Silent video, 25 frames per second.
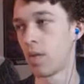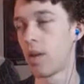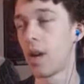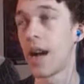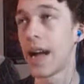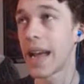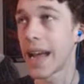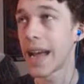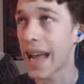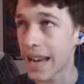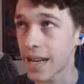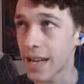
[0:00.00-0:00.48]

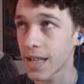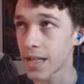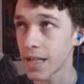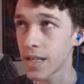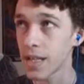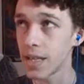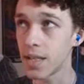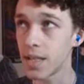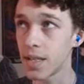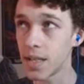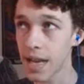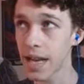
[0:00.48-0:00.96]
I
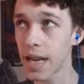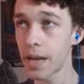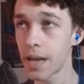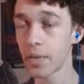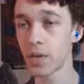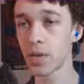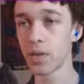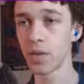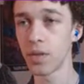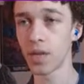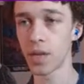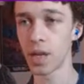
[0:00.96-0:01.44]
edited 10
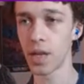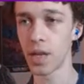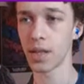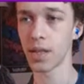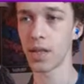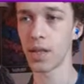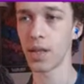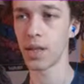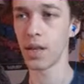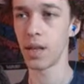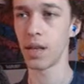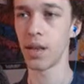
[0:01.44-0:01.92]
episodes
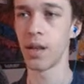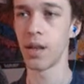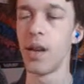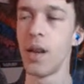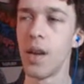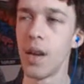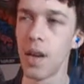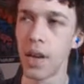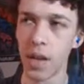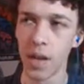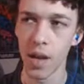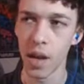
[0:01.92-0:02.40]
last night.
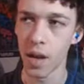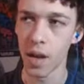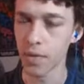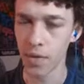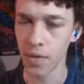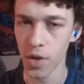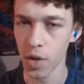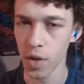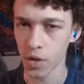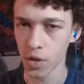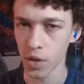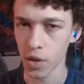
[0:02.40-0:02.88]
Uh,
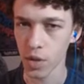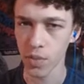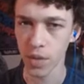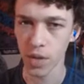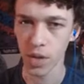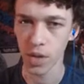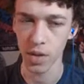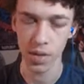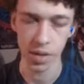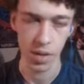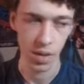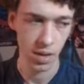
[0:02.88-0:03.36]
not just
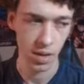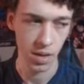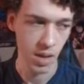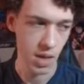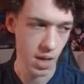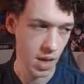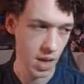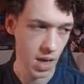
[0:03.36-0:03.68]
Persona.